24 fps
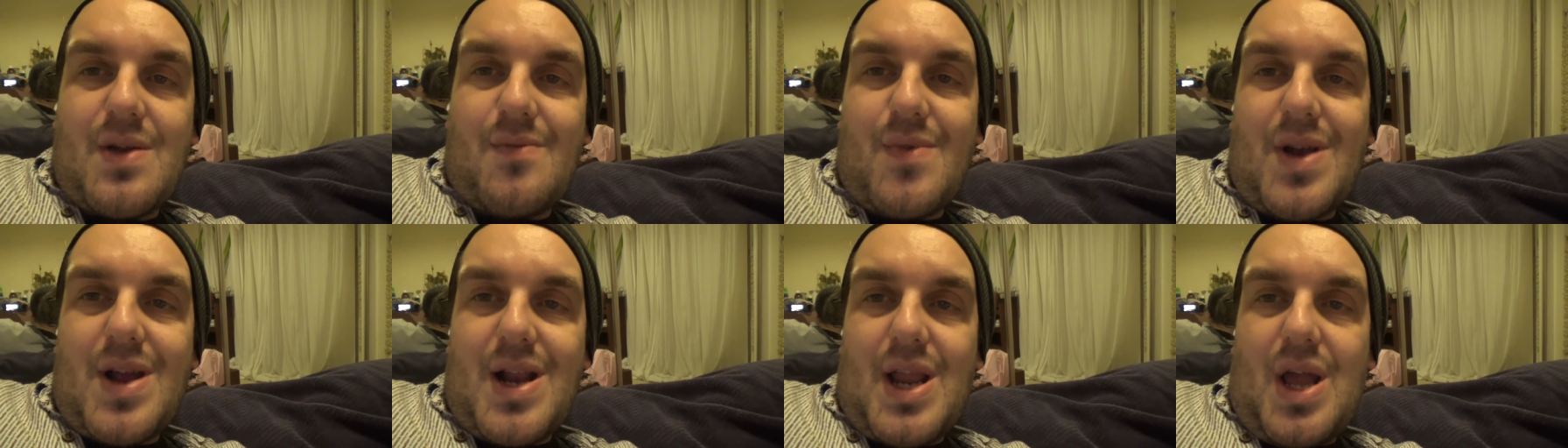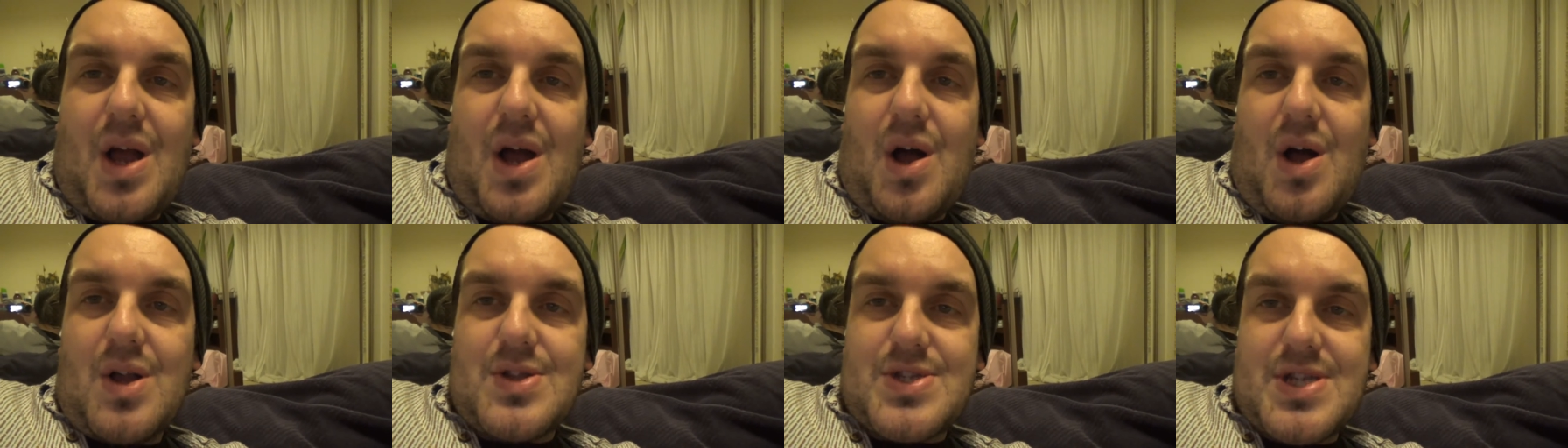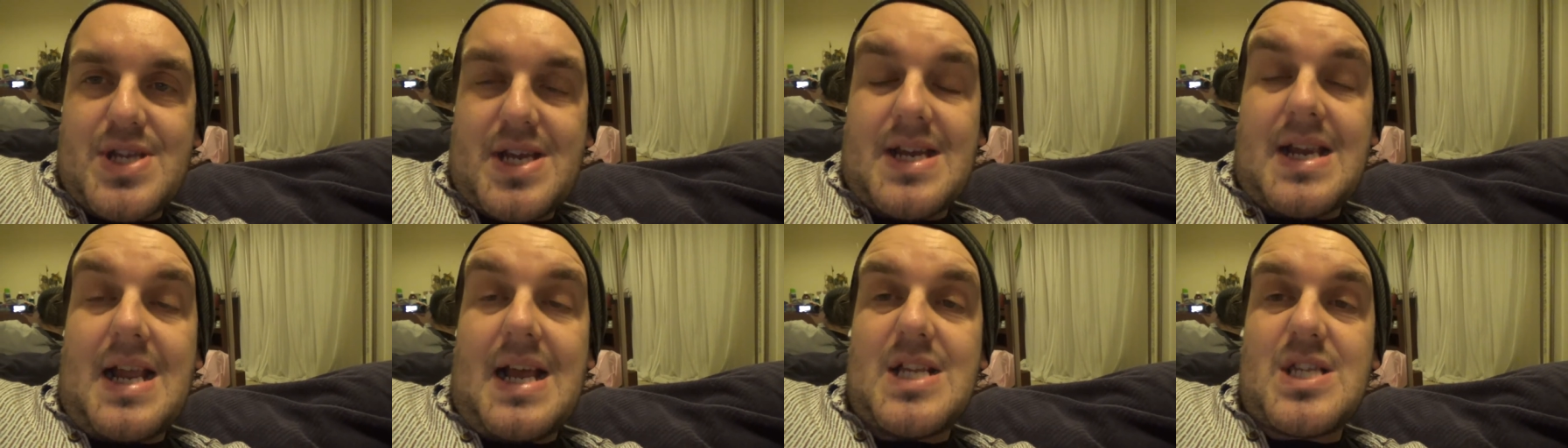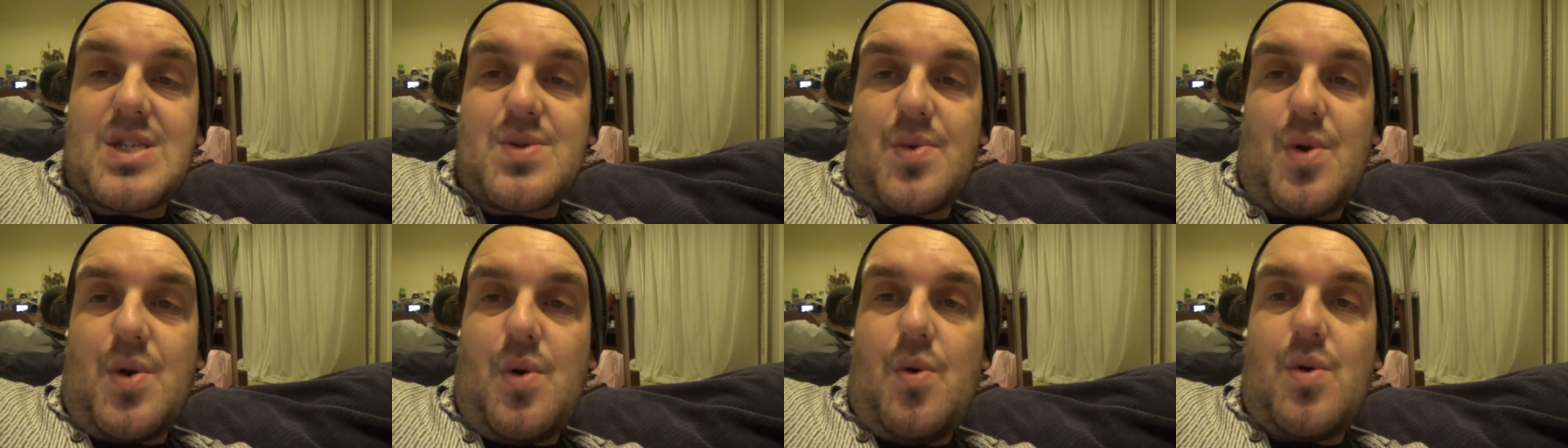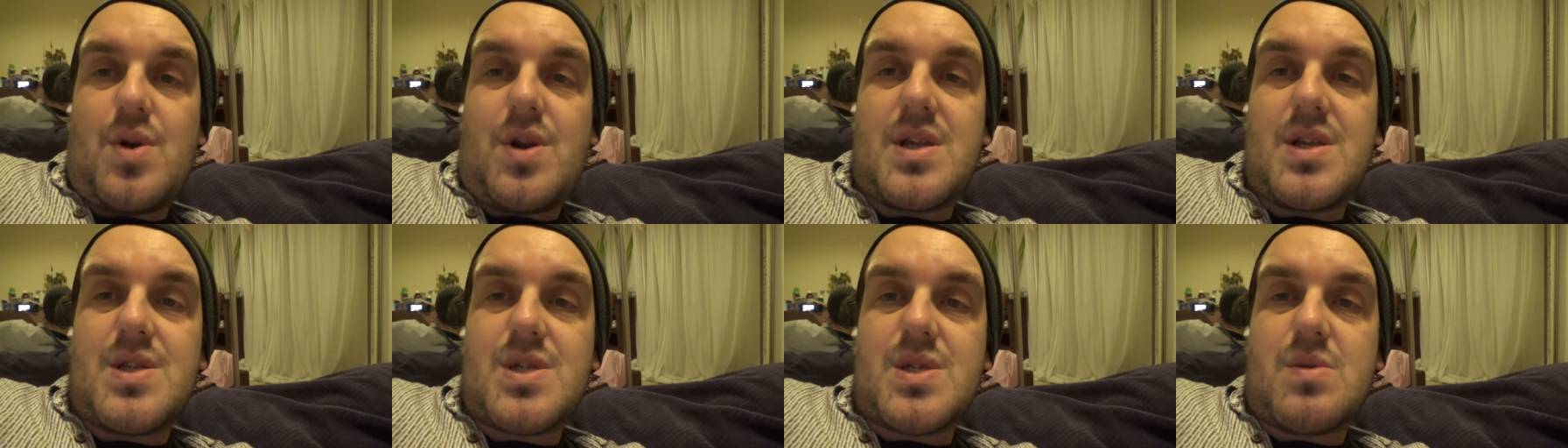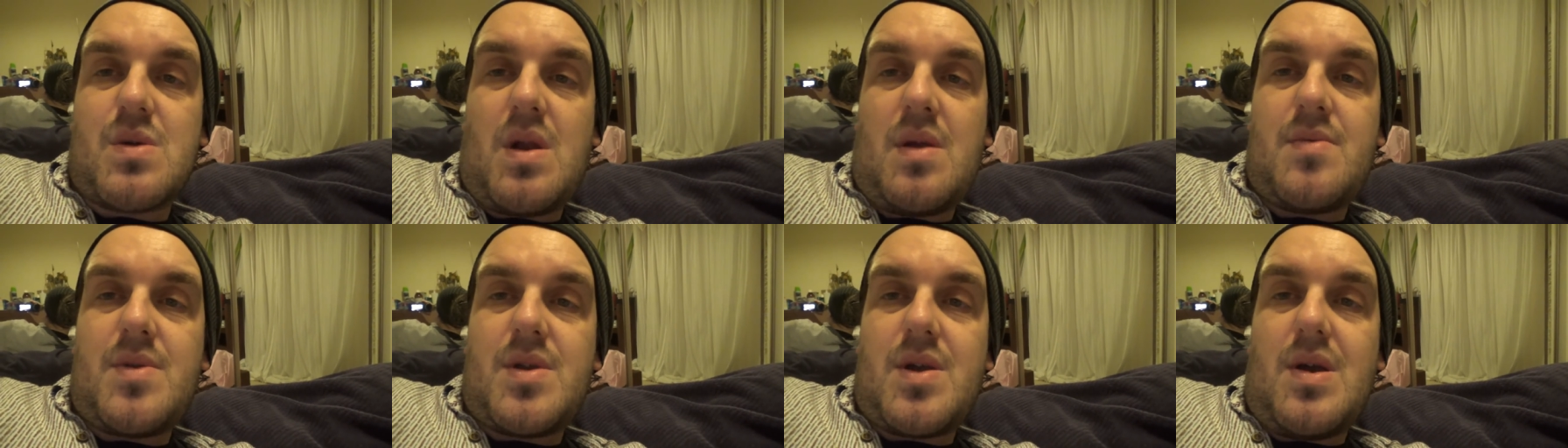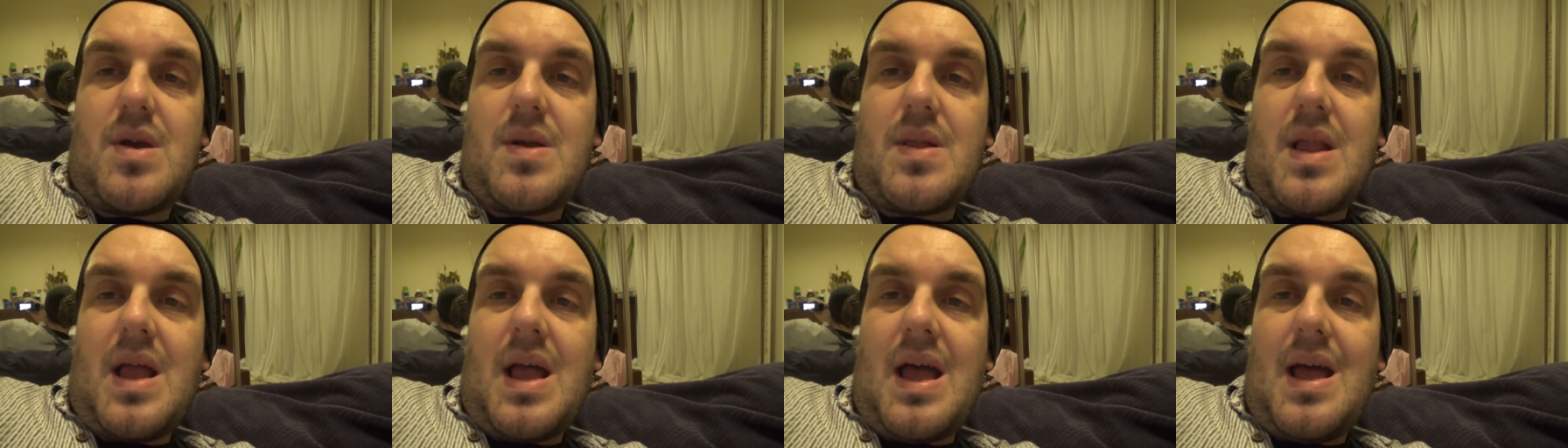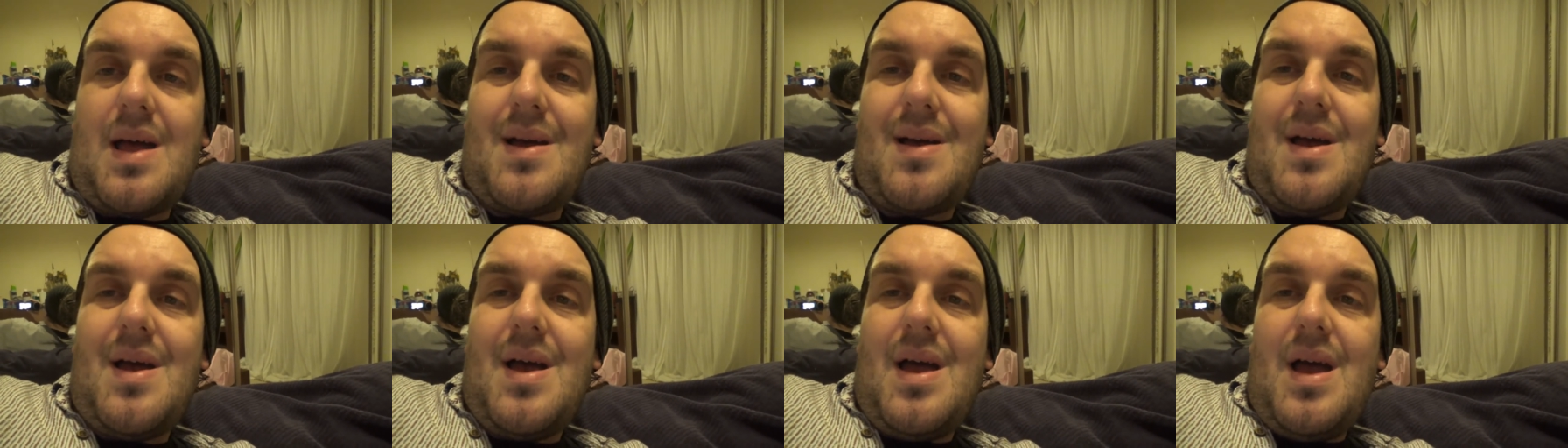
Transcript: it really hard to connect to an audience when I'm doing that.